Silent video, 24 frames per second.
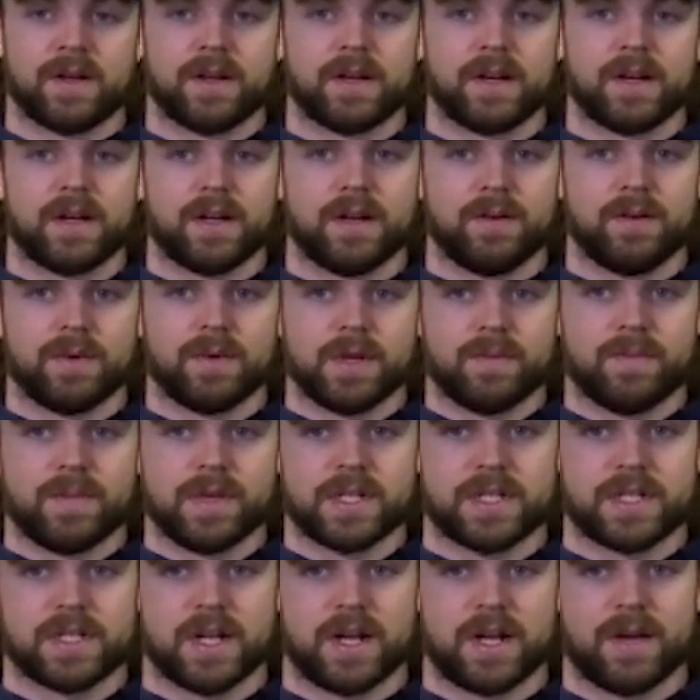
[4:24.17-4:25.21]
uh, when you
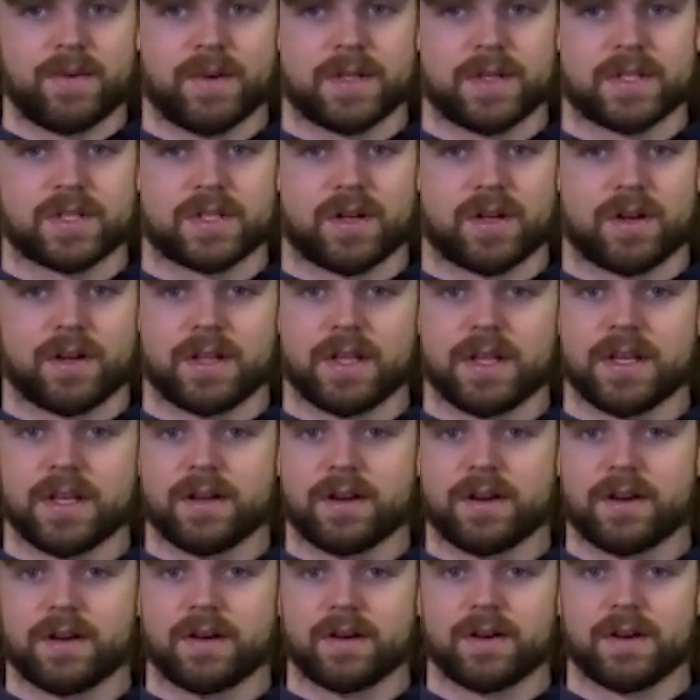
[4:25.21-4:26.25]
miss time at the start of the
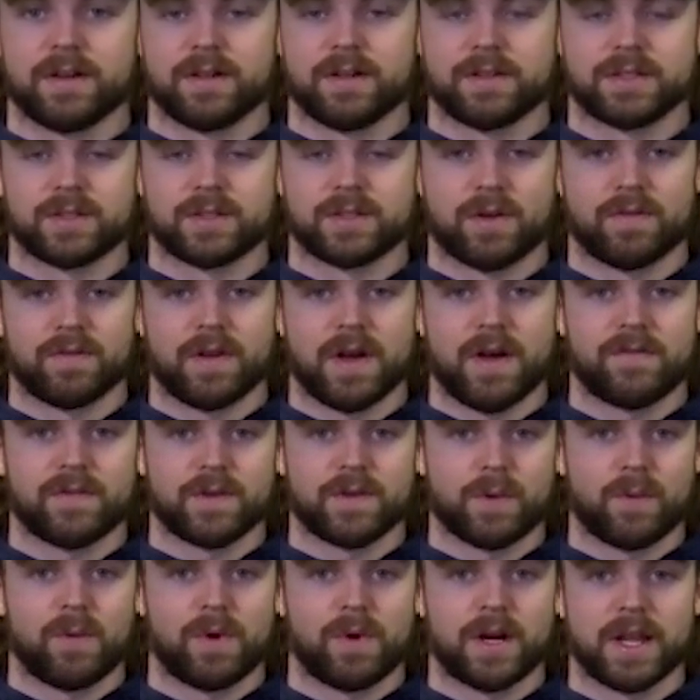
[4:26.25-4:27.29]
year, sort of
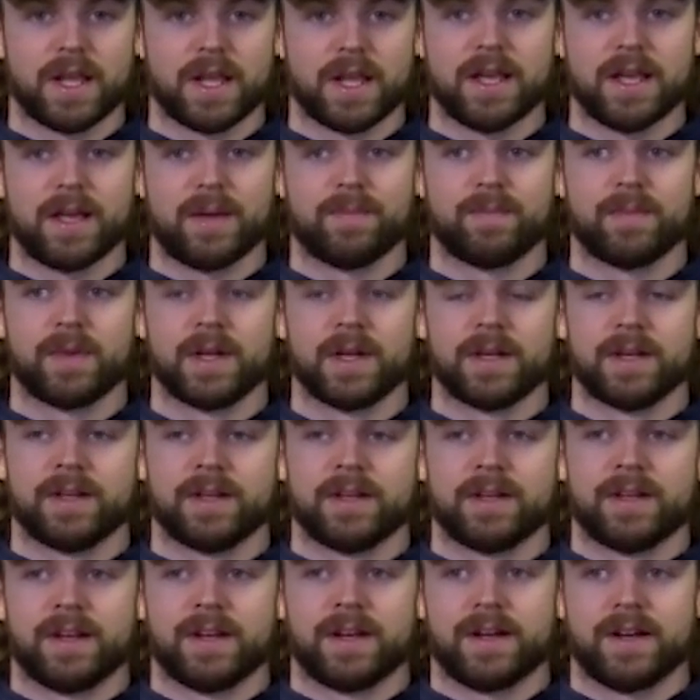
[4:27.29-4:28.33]
after one game,
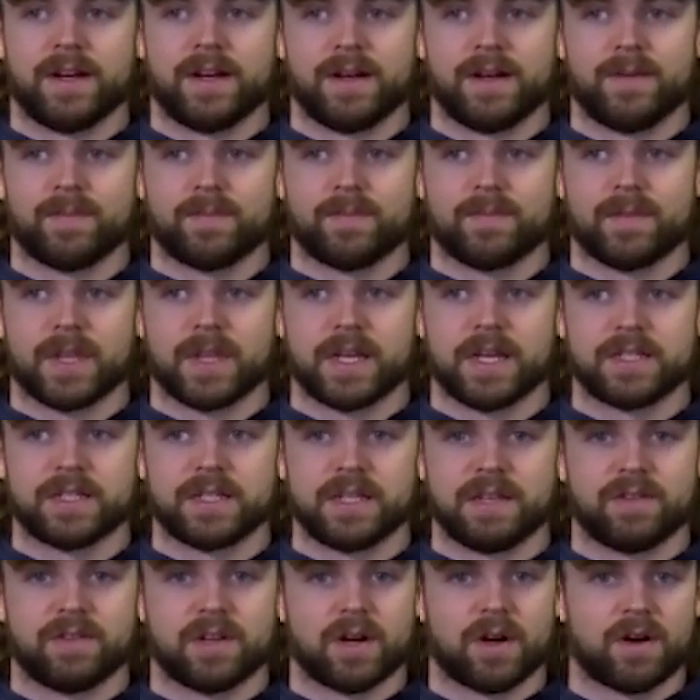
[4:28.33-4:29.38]
um,
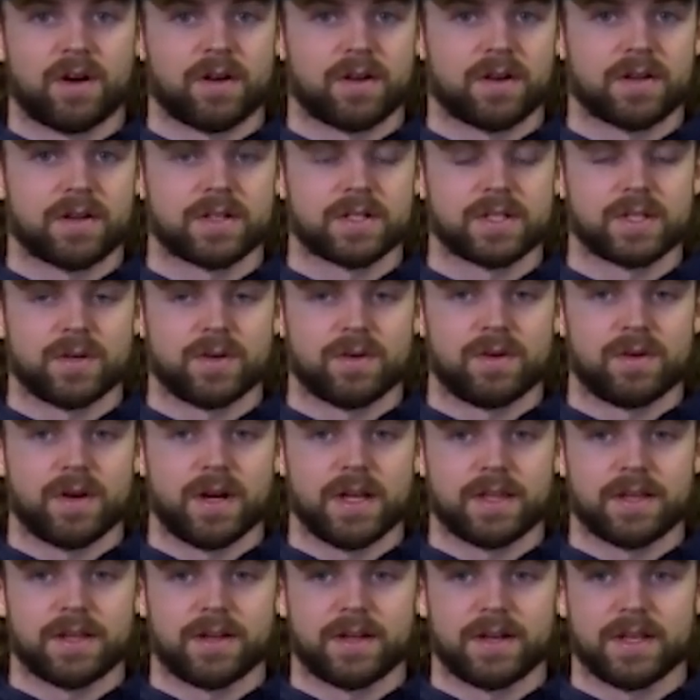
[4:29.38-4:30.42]
it's even harder. So
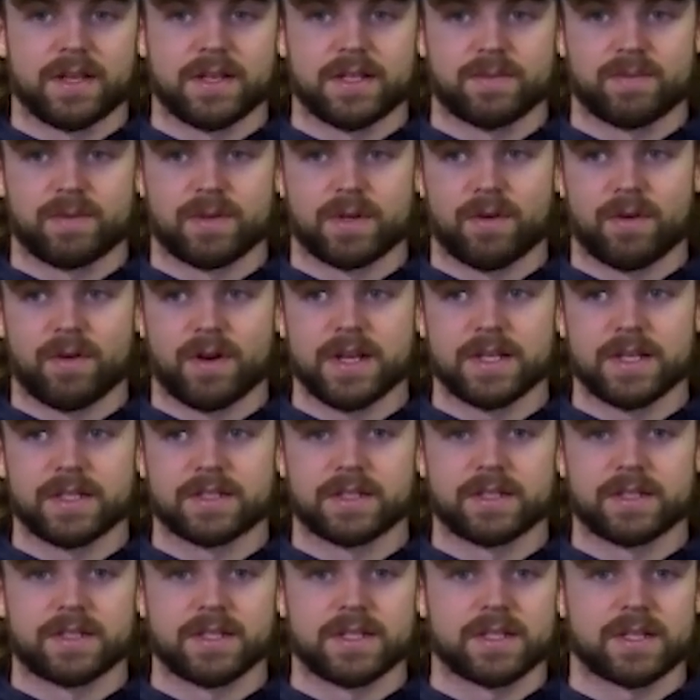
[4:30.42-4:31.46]
I thought he's been great
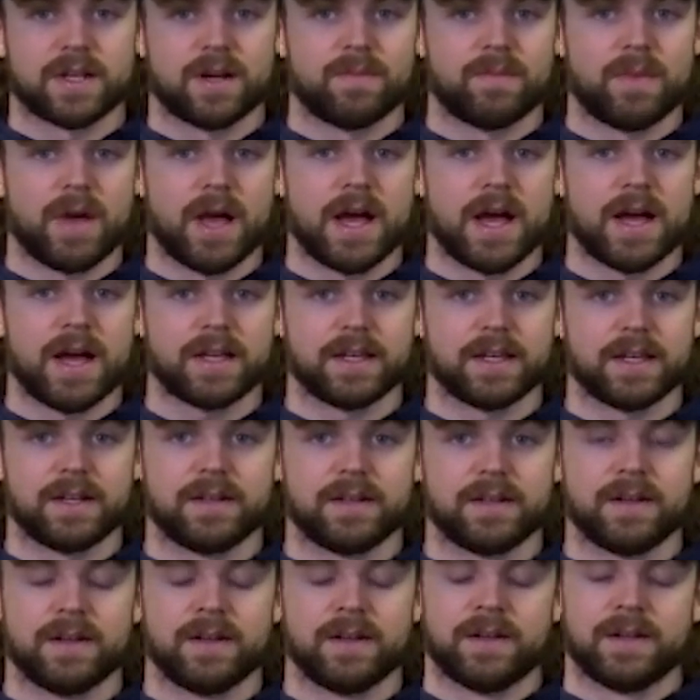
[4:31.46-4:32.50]
since he's come back.
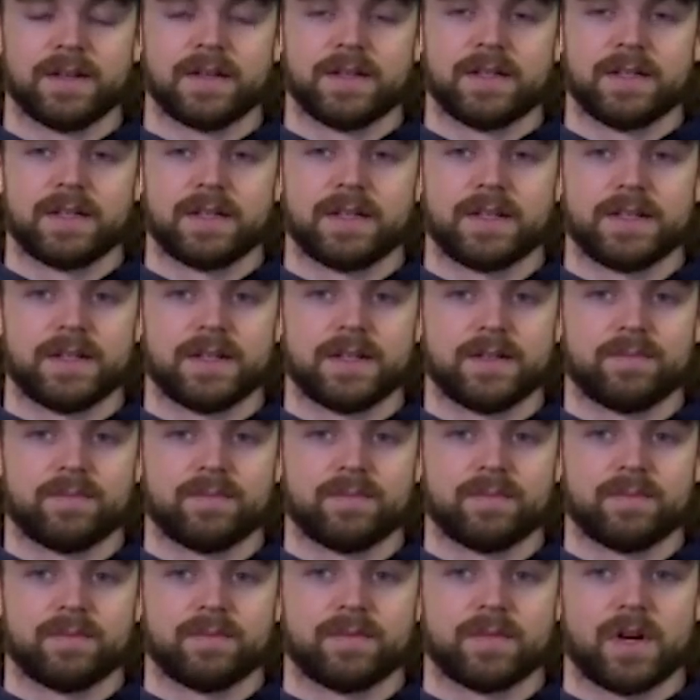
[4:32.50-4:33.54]
And
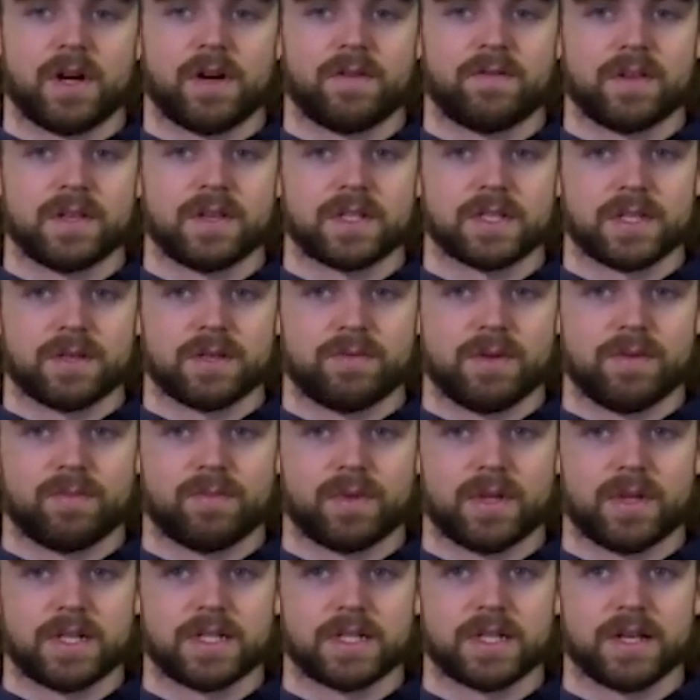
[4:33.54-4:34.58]
um, obviously, we
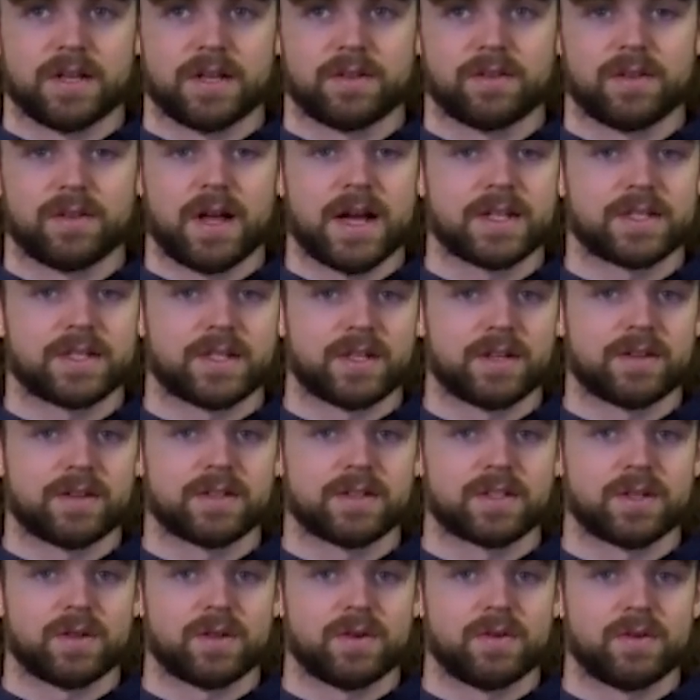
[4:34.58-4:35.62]
played together last year.
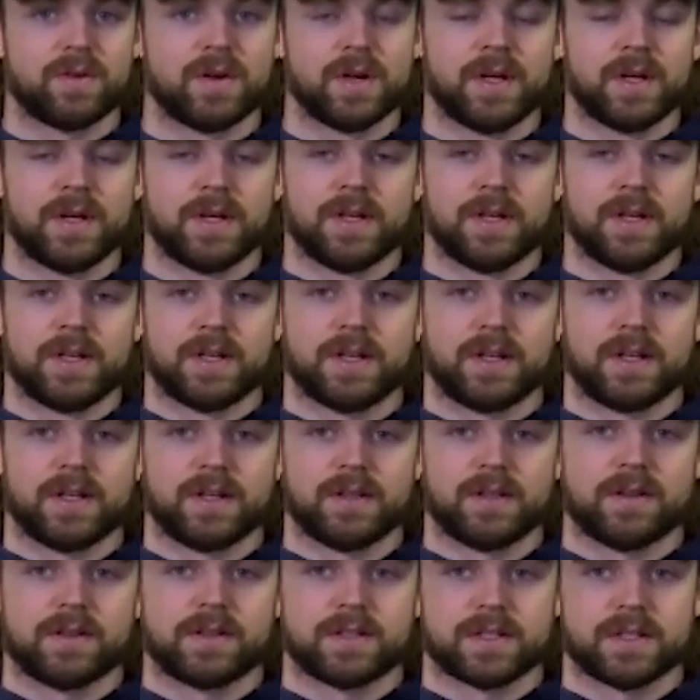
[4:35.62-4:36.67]
So uh,
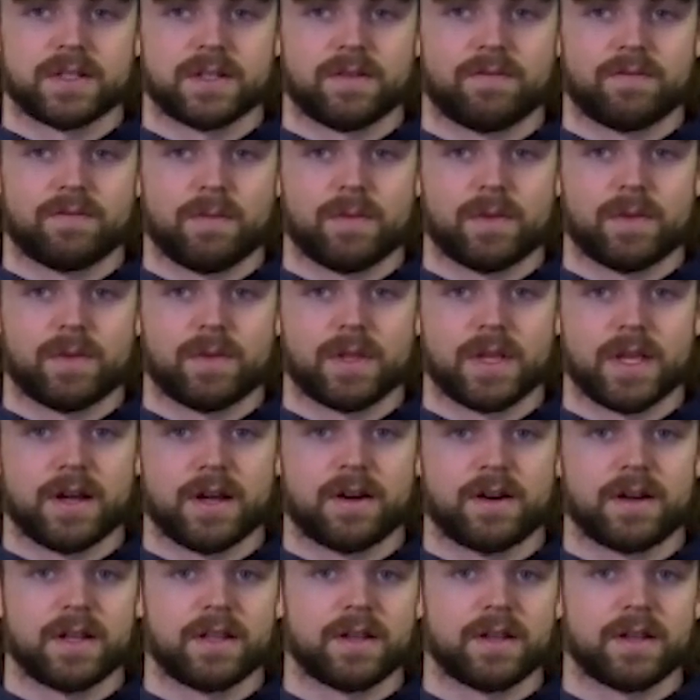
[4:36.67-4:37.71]
there's a
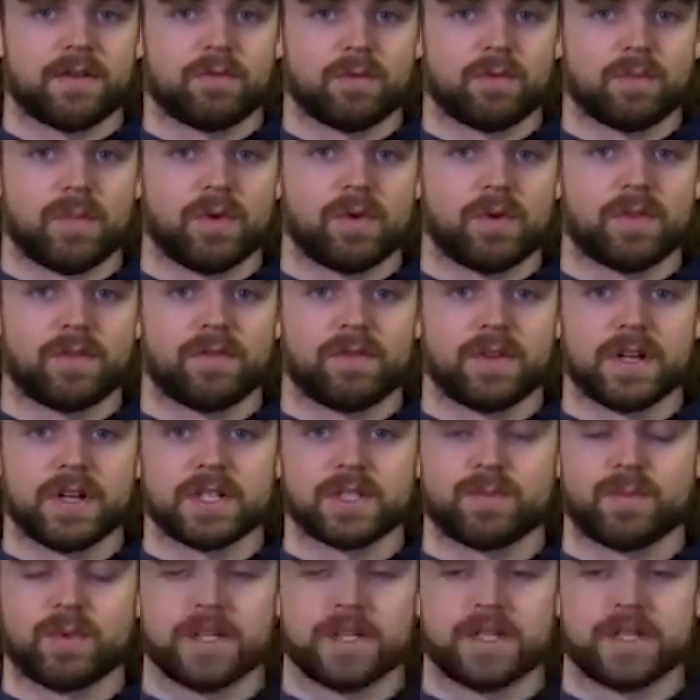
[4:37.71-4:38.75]
familiarity there for both of
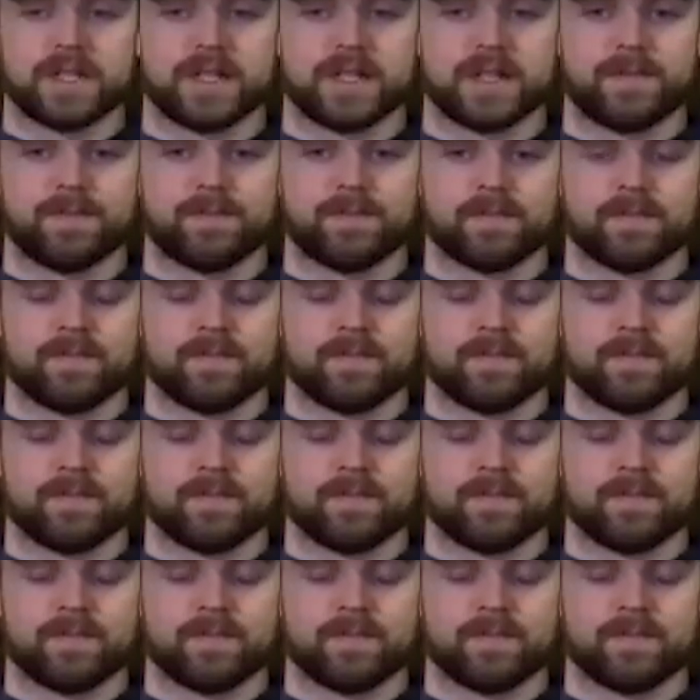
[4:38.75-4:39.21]
us. But um,